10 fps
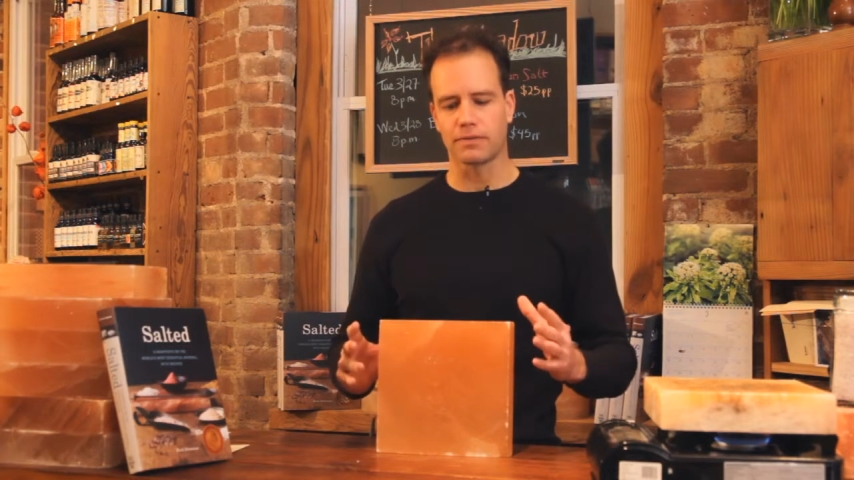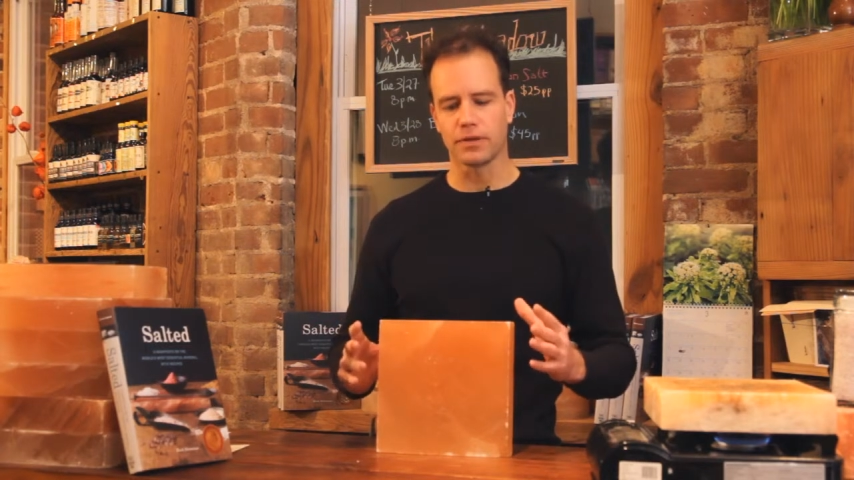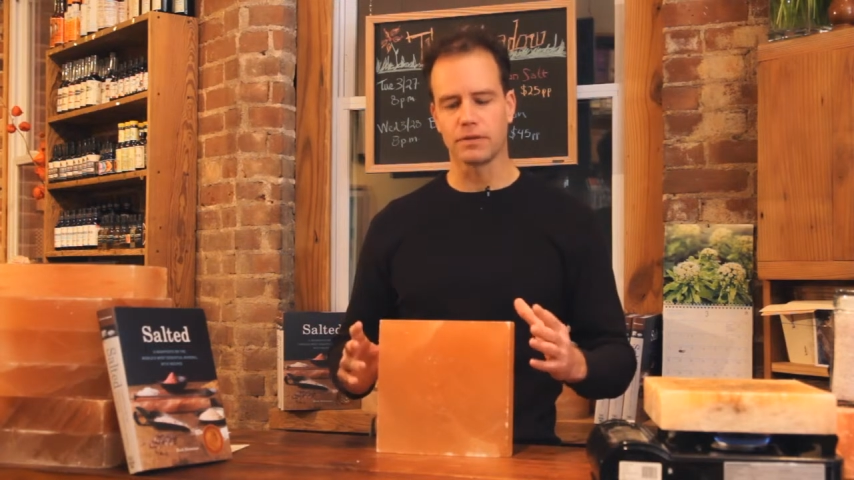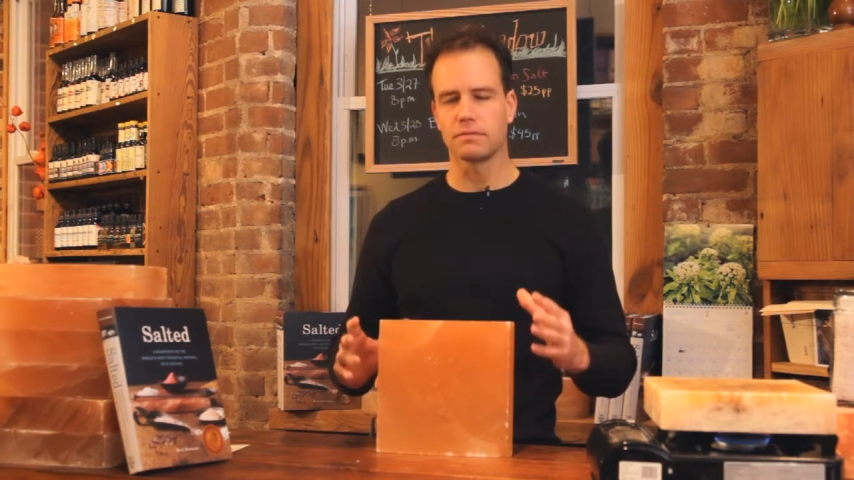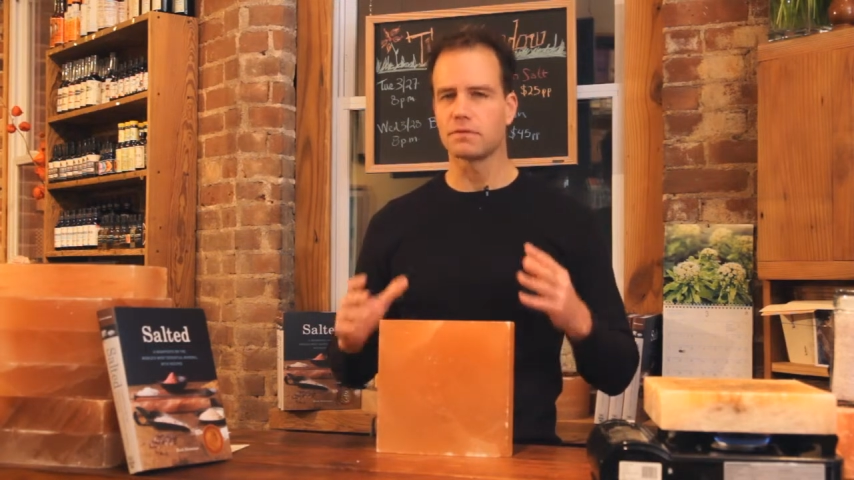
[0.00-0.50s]

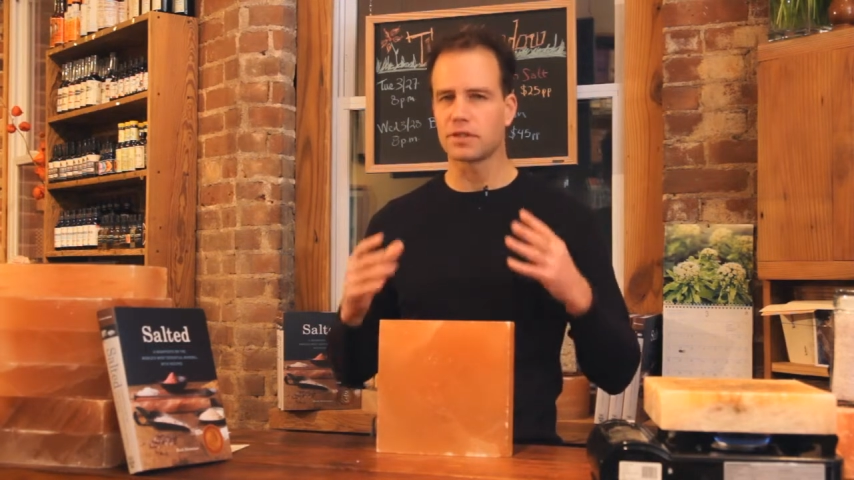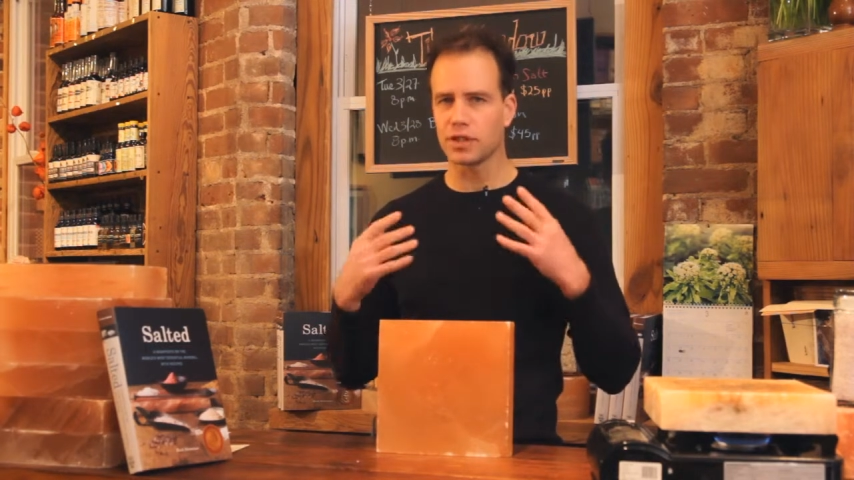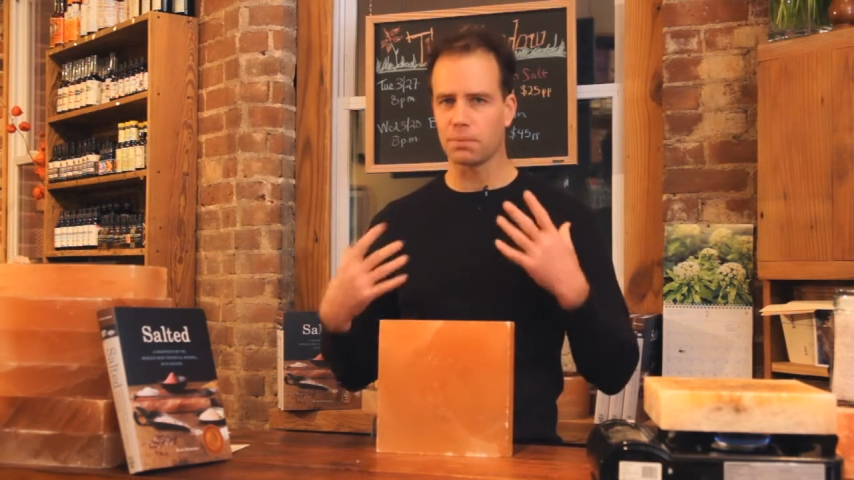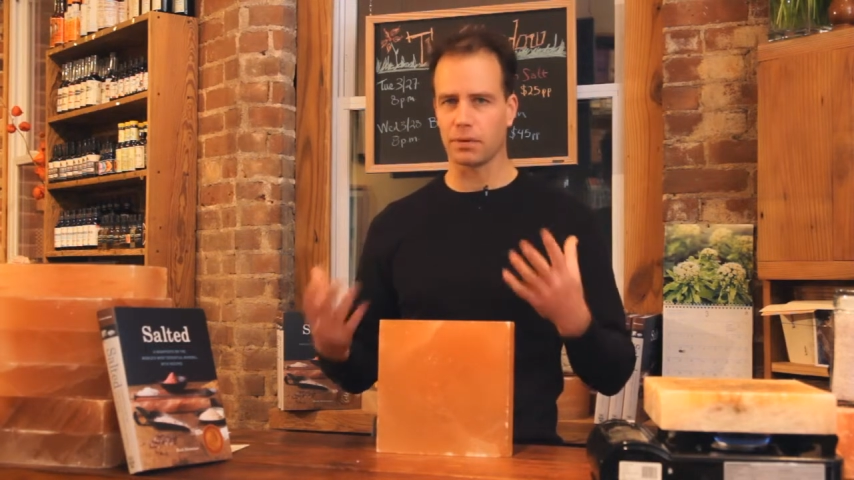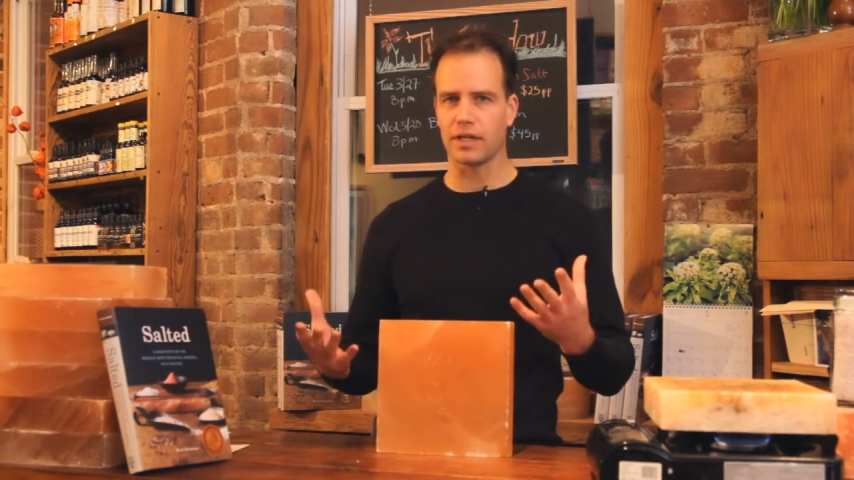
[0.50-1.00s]
food
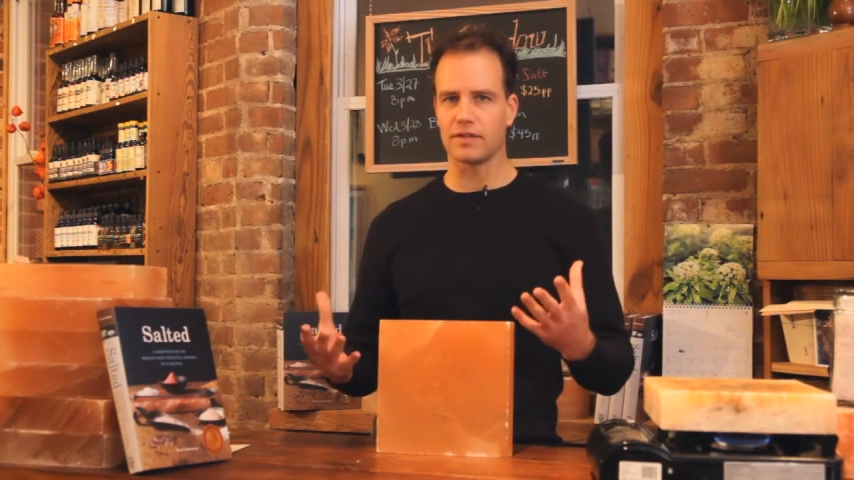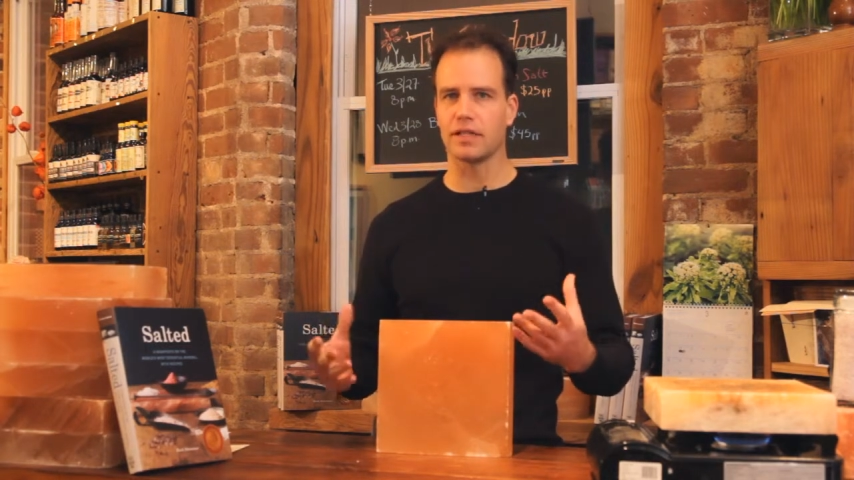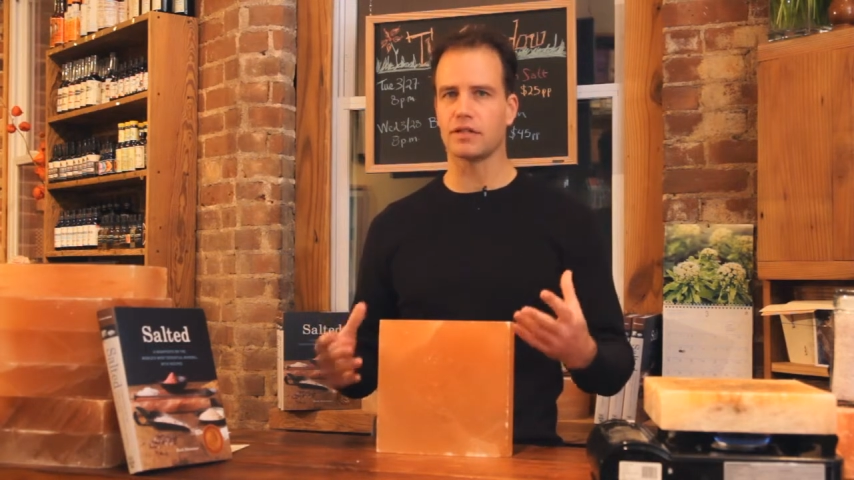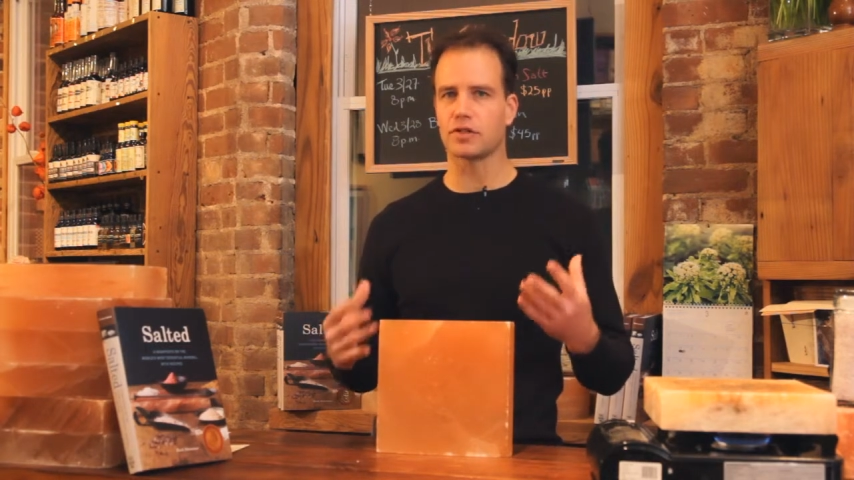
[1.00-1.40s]
super easy,